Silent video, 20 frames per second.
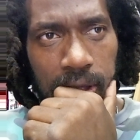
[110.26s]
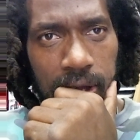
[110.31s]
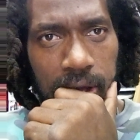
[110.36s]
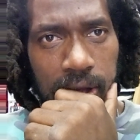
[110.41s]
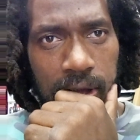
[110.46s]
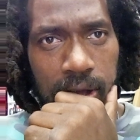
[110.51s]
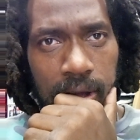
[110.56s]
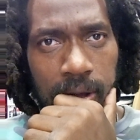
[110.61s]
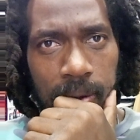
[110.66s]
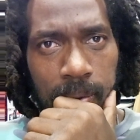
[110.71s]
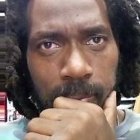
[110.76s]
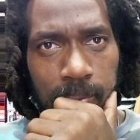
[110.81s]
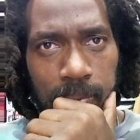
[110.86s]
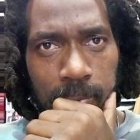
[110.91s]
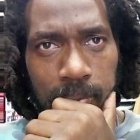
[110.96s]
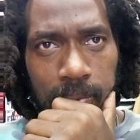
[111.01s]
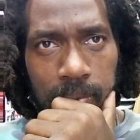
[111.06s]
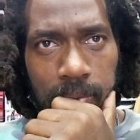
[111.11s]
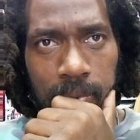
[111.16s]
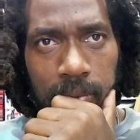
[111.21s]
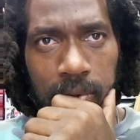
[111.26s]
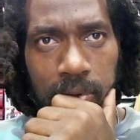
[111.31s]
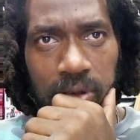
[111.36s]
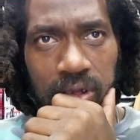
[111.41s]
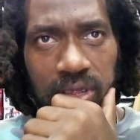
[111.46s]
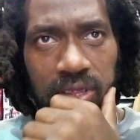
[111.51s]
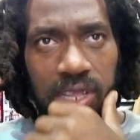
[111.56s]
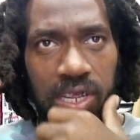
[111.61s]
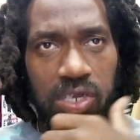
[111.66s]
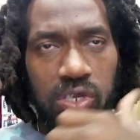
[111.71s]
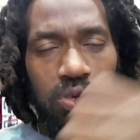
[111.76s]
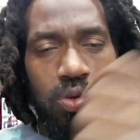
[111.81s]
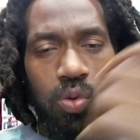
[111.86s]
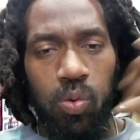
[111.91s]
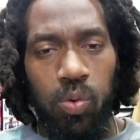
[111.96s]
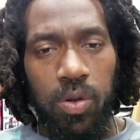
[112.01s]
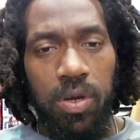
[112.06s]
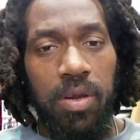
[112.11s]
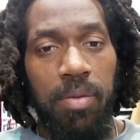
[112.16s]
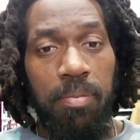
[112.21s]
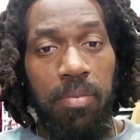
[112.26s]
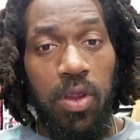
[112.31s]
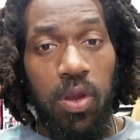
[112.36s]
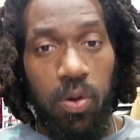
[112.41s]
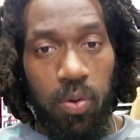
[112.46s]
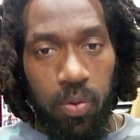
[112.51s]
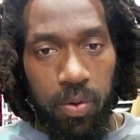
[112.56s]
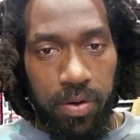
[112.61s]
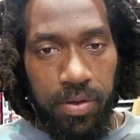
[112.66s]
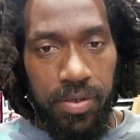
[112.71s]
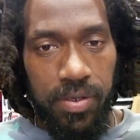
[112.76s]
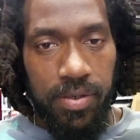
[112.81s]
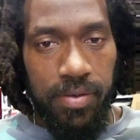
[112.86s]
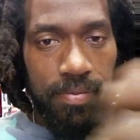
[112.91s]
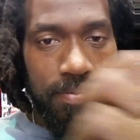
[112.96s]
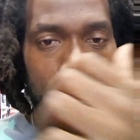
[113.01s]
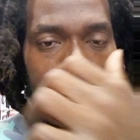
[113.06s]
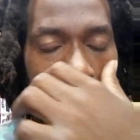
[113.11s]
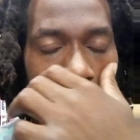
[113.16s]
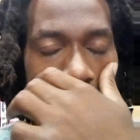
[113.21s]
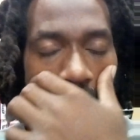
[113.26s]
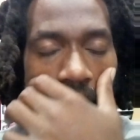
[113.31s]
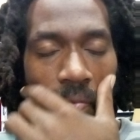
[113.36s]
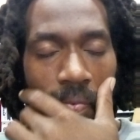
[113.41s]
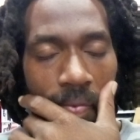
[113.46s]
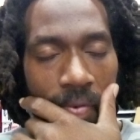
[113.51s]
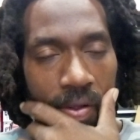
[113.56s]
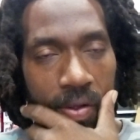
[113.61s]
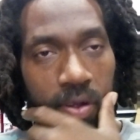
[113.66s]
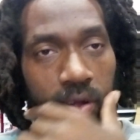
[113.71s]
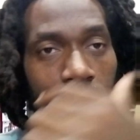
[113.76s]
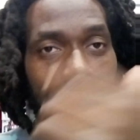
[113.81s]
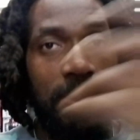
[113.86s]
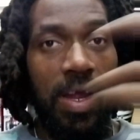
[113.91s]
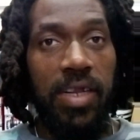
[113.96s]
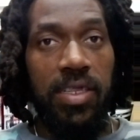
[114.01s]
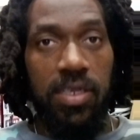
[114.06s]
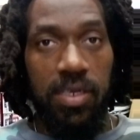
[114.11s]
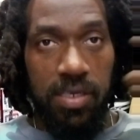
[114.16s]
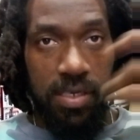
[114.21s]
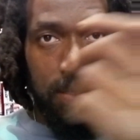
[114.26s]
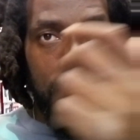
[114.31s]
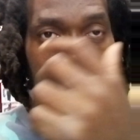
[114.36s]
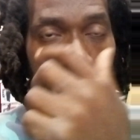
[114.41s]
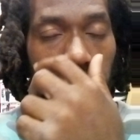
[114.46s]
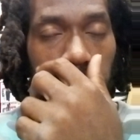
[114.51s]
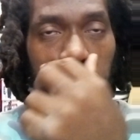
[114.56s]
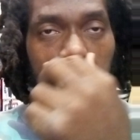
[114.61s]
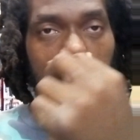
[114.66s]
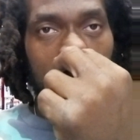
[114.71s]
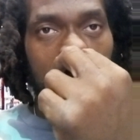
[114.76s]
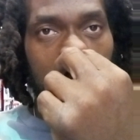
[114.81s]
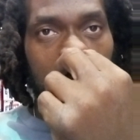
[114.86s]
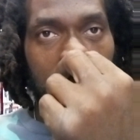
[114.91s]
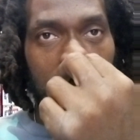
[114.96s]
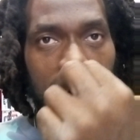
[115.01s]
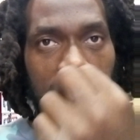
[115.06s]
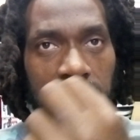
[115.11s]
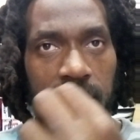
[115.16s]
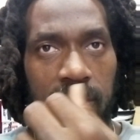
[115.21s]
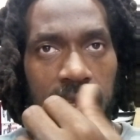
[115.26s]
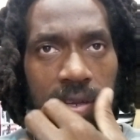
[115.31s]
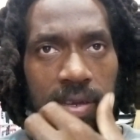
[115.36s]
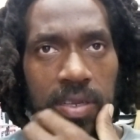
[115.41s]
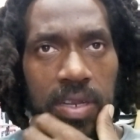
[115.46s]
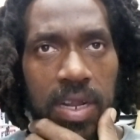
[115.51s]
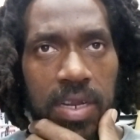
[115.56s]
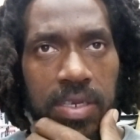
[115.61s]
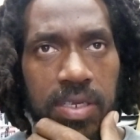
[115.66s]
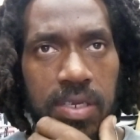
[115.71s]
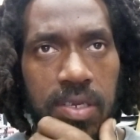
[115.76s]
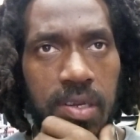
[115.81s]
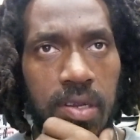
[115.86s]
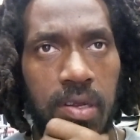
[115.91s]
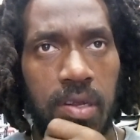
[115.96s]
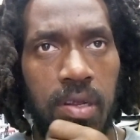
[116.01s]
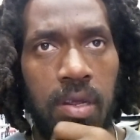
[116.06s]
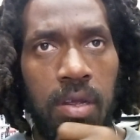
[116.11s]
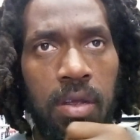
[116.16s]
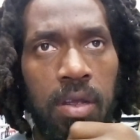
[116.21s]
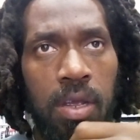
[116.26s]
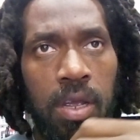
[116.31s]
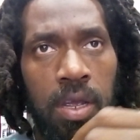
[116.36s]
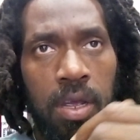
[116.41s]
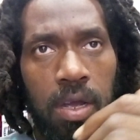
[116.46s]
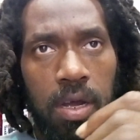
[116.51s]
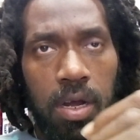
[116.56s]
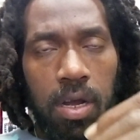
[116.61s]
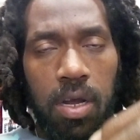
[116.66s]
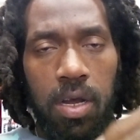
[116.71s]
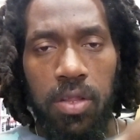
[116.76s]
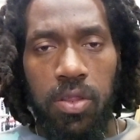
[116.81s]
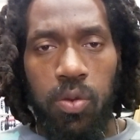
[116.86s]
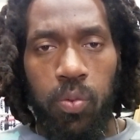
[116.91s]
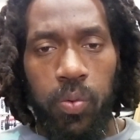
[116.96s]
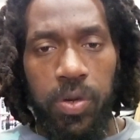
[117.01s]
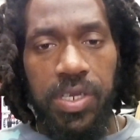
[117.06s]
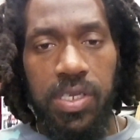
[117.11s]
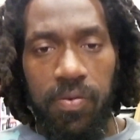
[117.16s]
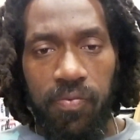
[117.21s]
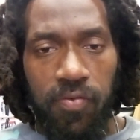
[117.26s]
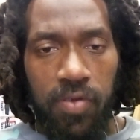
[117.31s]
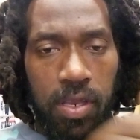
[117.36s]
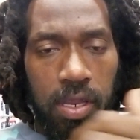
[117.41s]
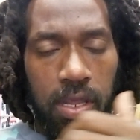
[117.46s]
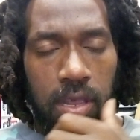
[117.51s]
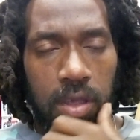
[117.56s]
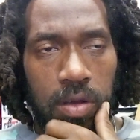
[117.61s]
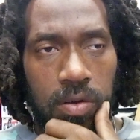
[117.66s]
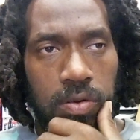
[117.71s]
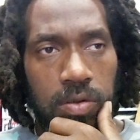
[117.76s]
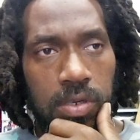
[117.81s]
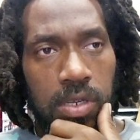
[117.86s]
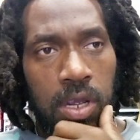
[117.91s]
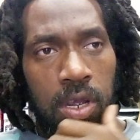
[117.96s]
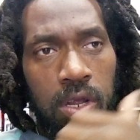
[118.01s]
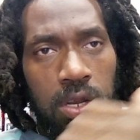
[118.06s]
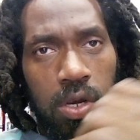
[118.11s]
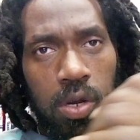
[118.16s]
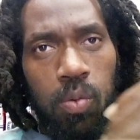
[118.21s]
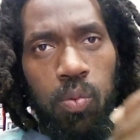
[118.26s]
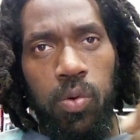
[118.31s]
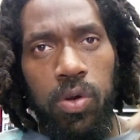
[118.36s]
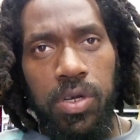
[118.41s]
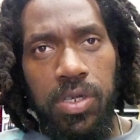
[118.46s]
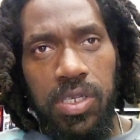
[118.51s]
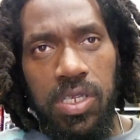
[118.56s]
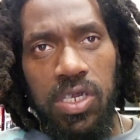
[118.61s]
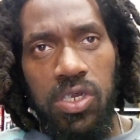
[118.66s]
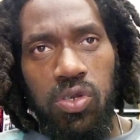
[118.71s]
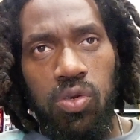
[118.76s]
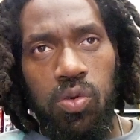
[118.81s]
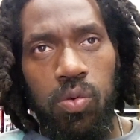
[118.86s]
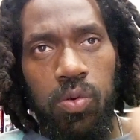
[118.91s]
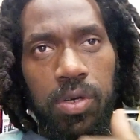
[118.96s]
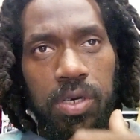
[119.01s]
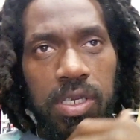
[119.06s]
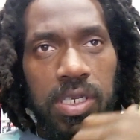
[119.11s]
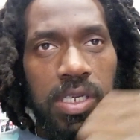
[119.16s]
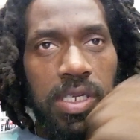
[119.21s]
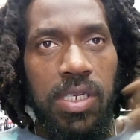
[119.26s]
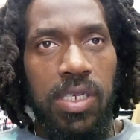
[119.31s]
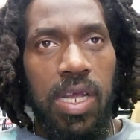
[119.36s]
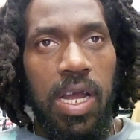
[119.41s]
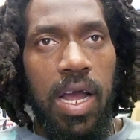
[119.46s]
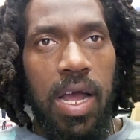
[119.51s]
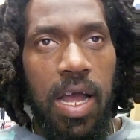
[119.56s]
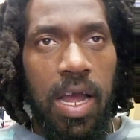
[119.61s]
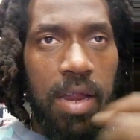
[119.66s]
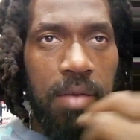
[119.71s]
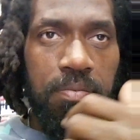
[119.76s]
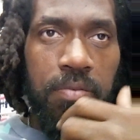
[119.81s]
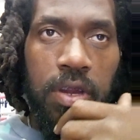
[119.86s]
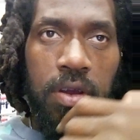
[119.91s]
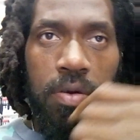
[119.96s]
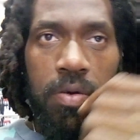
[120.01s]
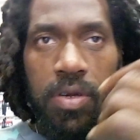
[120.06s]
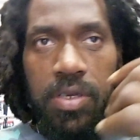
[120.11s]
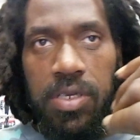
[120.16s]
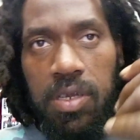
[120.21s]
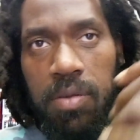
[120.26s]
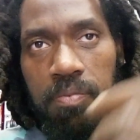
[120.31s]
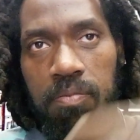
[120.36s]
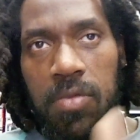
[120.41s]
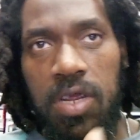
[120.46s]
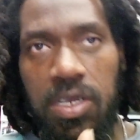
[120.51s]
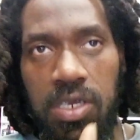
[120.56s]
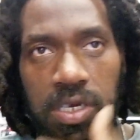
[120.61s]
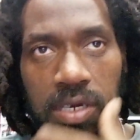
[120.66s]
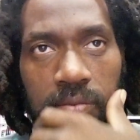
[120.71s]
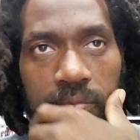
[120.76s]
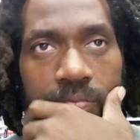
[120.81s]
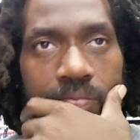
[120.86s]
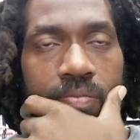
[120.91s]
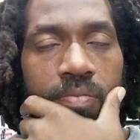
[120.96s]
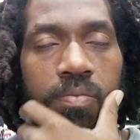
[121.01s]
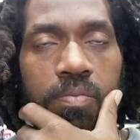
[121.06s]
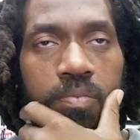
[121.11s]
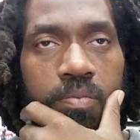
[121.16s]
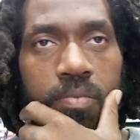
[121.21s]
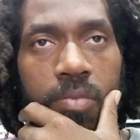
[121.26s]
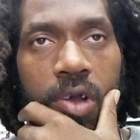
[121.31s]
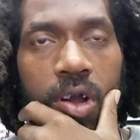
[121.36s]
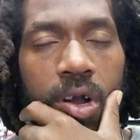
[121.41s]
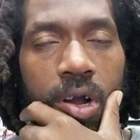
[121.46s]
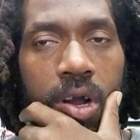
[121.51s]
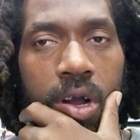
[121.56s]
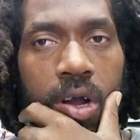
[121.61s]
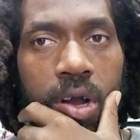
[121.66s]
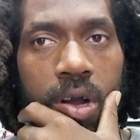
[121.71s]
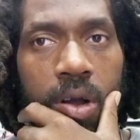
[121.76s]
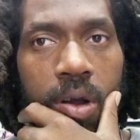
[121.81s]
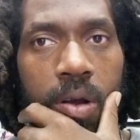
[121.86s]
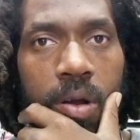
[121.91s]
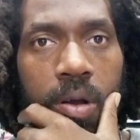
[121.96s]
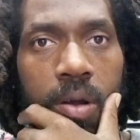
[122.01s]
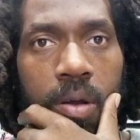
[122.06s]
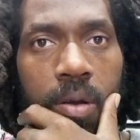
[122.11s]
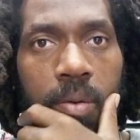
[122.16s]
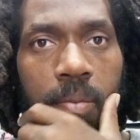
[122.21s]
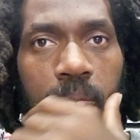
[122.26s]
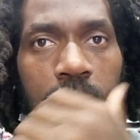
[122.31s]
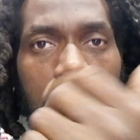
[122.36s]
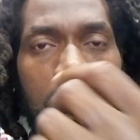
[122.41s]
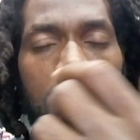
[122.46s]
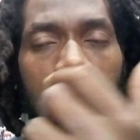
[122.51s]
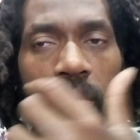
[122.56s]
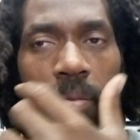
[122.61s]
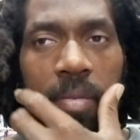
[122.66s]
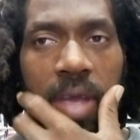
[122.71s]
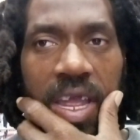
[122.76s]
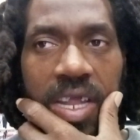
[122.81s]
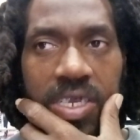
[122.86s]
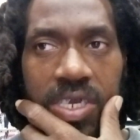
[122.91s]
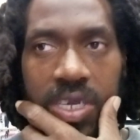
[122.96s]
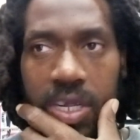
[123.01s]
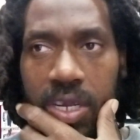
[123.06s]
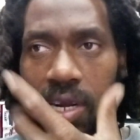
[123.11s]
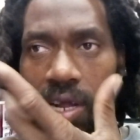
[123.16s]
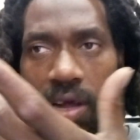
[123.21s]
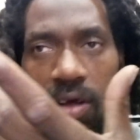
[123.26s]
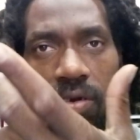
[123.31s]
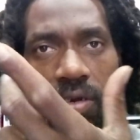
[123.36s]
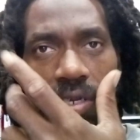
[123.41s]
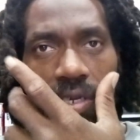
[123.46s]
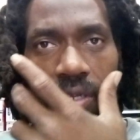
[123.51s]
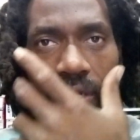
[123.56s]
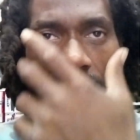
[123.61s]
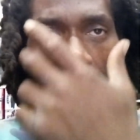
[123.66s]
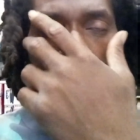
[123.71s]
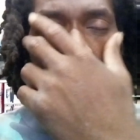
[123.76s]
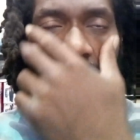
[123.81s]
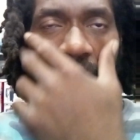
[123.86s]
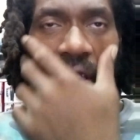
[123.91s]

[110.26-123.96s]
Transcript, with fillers: Um, that's doing the mirrors. Go back to some of those videos and things like this here uh, the recent videos. The ones that's doing these god mirrors and magic, uh, mirror magic and all this stuff,